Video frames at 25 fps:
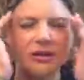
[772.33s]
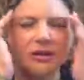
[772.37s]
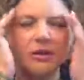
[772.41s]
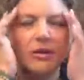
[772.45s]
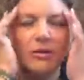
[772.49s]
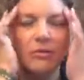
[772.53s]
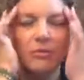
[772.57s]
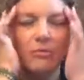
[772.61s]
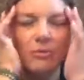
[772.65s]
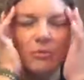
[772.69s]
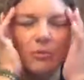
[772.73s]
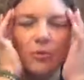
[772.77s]

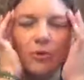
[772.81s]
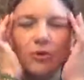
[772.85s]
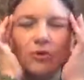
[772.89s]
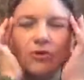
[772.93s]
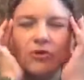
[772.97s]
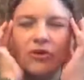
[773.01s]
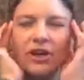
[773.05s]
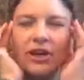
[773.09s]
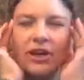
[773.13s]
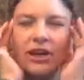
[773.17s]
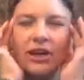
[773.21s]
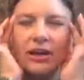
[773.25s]

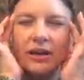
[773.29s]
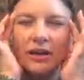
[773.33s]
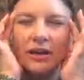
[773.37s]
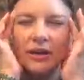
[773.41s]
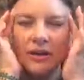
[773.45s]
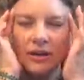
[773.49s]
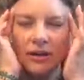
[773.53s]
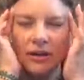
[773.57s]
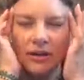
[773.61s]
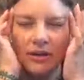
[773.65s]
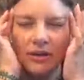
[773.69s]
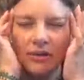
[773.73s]

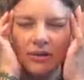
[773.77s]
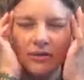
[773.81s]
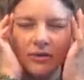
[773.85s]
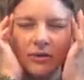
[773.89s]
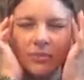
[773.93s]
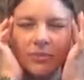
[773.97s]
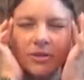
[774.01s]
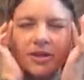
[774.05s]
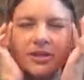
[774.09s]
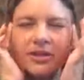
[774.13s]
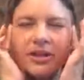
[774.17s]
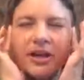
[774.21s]
Moving
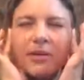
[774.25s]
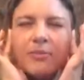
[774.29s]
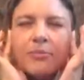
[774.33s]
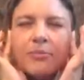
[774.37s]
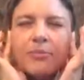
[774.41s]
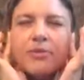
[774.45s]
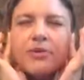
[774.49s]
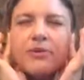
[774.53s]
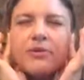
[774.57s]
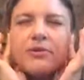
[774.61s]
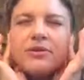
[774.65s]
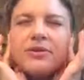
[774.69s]
from the
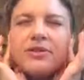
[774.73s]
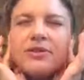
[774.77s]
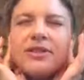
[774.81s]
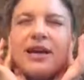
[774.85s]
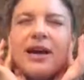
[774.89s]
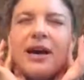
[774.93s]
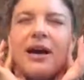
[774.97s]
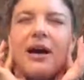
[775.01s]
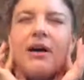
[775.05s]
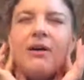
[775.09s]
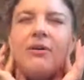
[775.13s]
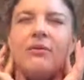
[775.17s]
temples
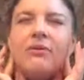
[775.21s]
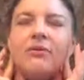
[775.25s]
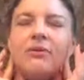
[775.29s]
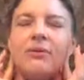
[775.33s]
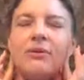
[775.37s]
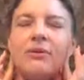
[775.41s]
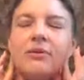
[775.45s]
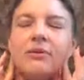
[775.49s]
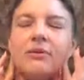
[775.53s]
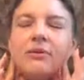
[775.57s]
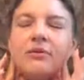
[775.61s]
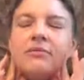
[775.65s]

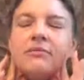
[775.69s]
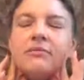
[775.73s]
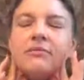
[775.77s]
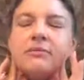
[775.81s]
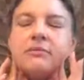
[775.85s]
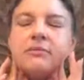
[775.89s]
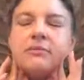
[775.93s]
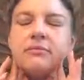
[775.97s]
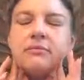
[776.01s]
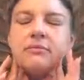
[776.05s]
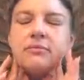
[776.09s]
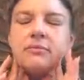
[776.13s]
down
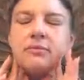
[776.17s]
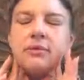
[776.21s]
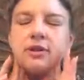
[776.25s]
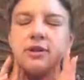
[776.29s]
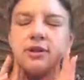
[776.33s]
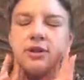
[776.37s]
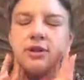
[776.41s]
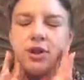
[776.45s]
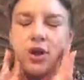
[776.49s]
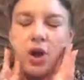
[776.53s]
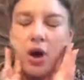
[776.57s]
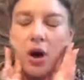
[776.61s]

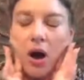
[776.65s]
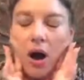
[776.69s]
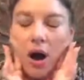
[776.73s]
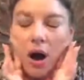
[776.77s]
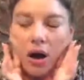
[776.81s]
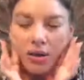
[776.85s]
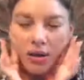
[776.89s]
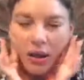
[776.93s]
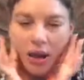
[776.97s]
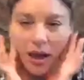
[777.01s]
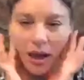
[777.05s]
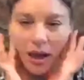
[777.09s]
the
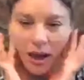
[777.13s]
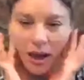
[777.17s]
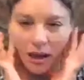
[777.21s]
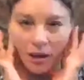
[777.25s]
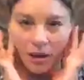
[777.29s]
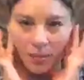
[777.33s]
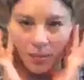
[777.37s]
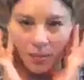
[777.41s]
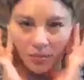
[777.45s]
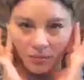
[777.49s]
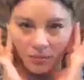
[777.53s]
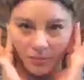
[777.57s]

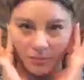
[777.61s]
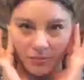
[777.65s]
jawline.